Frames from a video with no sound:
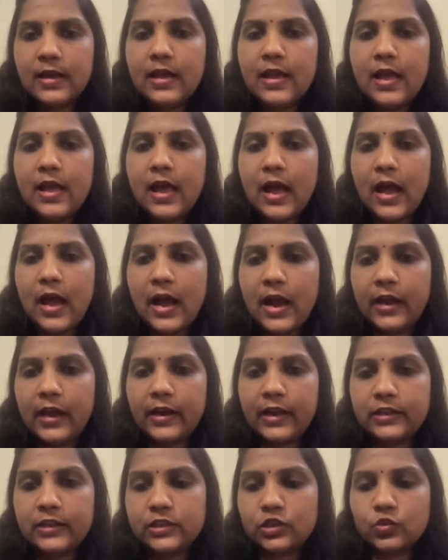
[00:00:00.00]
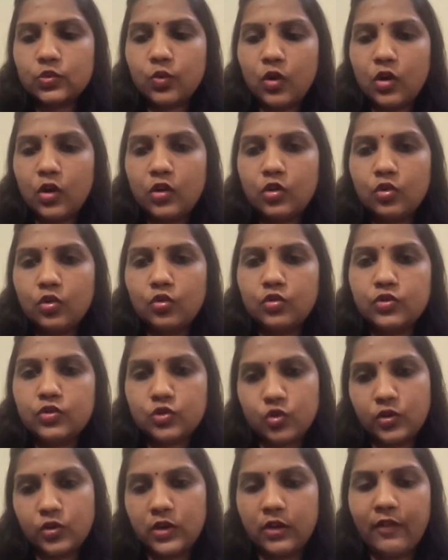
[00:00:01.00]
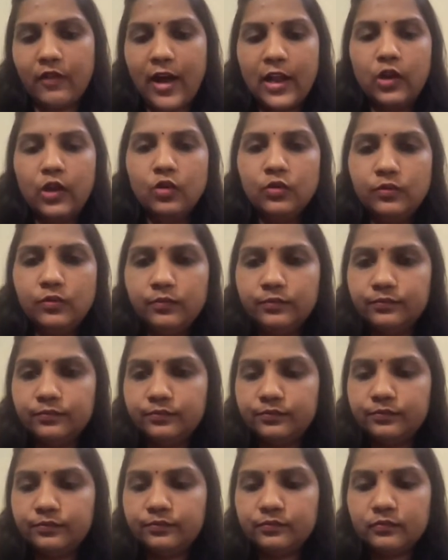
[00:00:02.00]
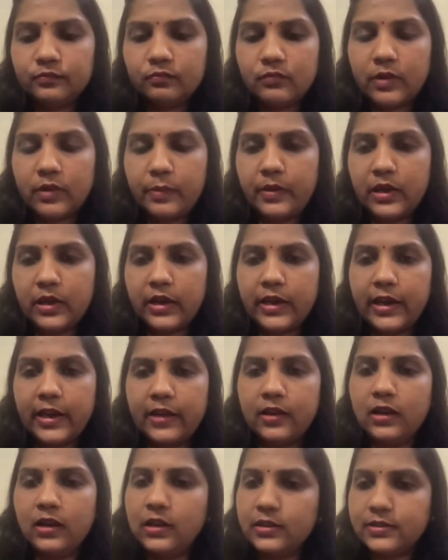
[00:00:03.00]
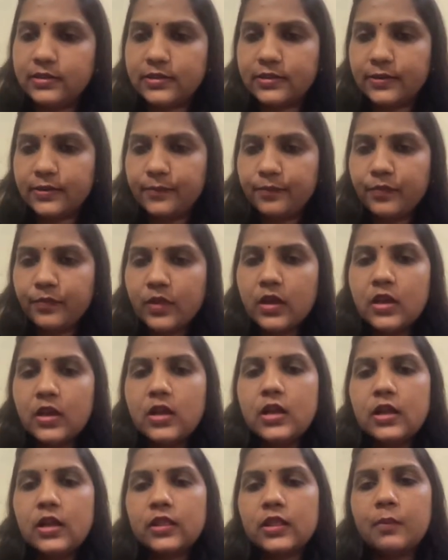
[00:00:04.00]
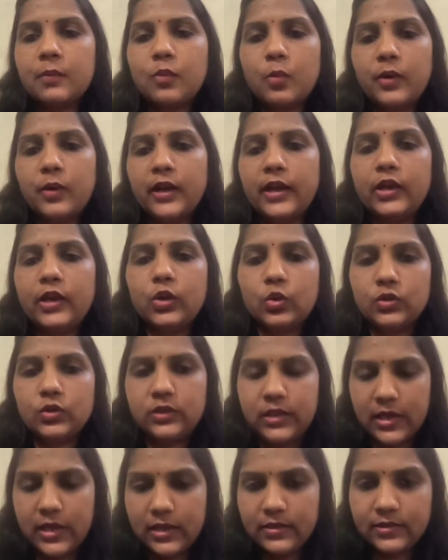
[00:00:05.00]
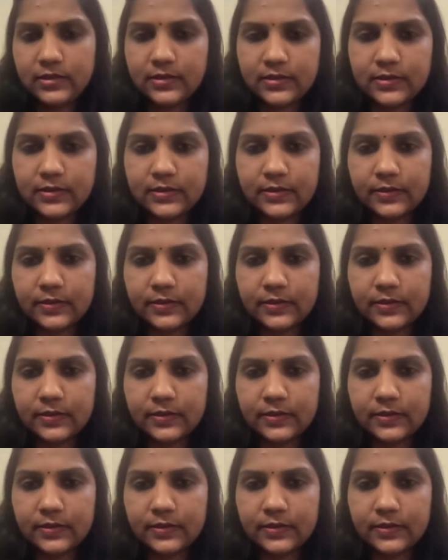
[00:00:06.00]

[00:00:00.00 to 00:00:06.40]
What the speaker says: and I just want to store a value maybe again a list. The moment I do this,